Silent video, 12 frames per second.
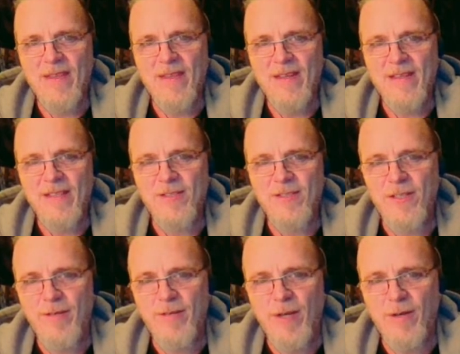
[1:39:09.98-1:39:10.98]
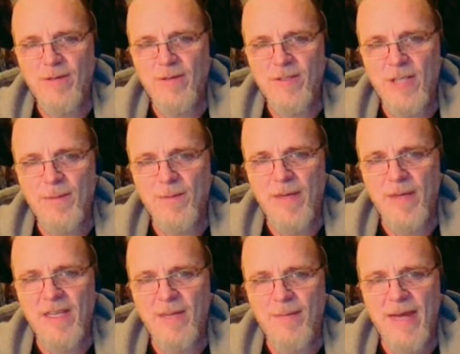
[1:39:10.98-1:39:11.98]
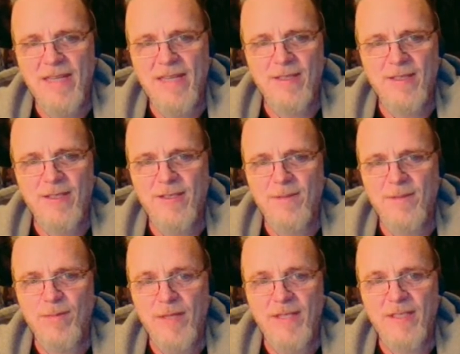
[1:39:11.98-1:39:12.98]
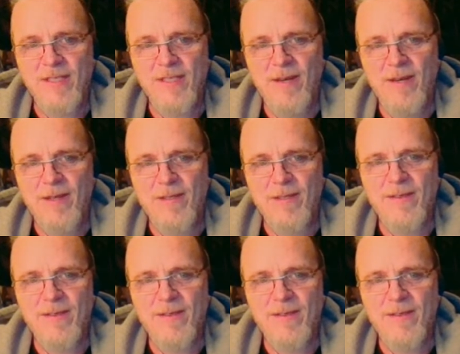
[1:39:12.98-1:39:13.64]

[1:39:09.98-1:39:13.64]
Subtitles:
Because you never know. James might come back to this and play this character.